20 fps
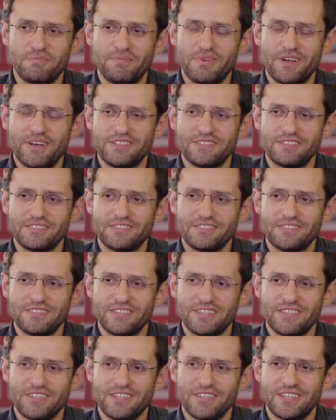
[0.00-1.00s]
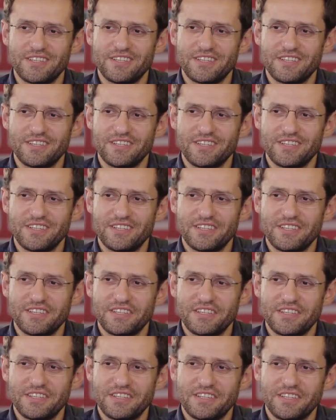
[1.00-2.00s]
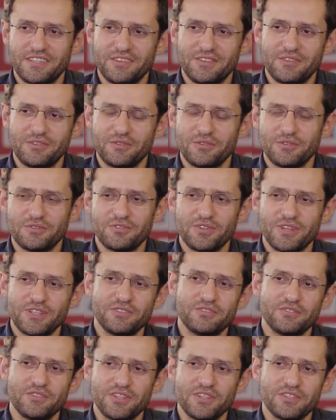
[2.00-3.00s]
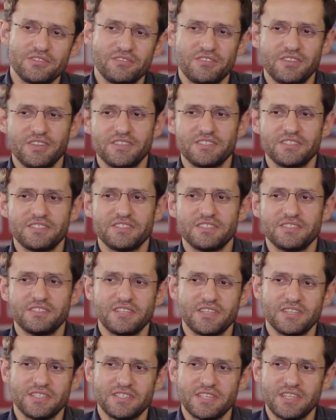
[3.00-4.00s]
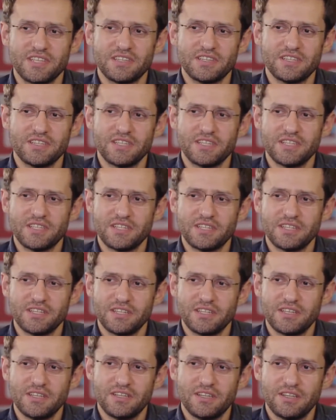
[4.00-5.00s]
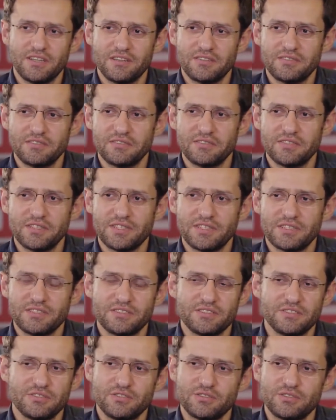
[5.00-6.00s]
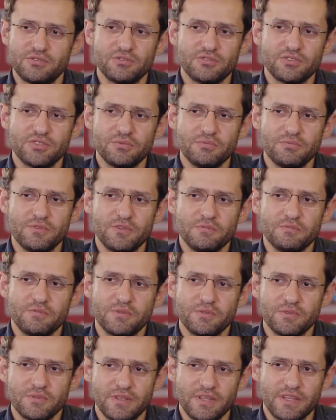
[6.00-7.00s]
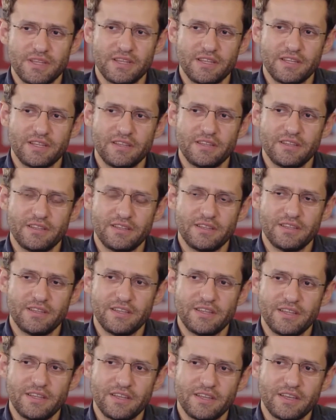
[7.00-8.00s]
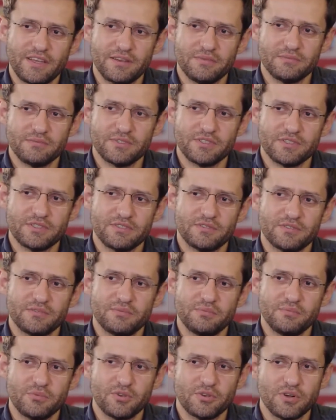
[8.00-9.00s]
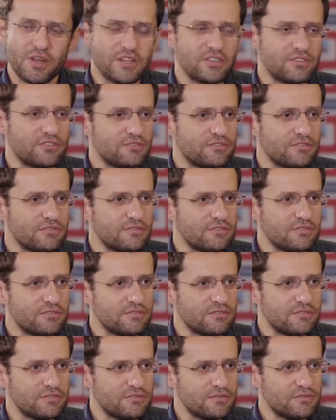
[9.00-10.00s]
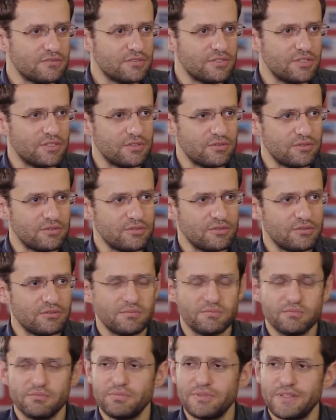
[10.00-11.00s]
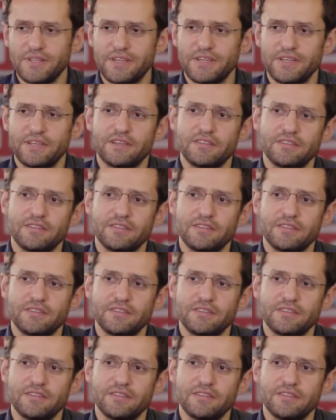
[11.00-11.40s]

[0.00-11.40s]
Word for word: But, you know, you try to change things, and then to some people it comes more natural, you know, playing